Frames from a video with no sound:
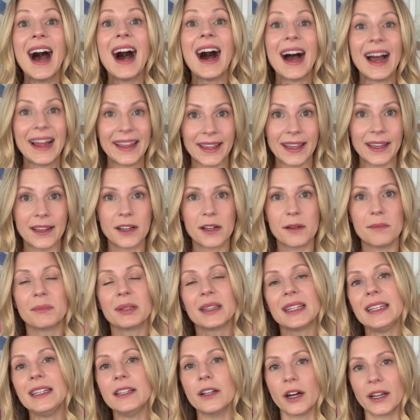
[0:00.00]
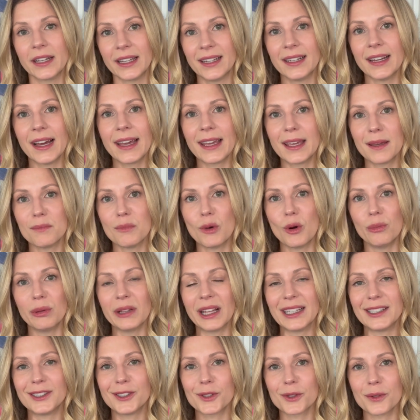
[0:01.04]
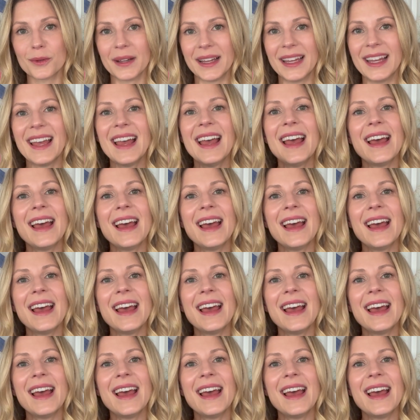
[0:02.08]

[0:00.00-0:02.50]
I can complete on it. I can mobilize through it.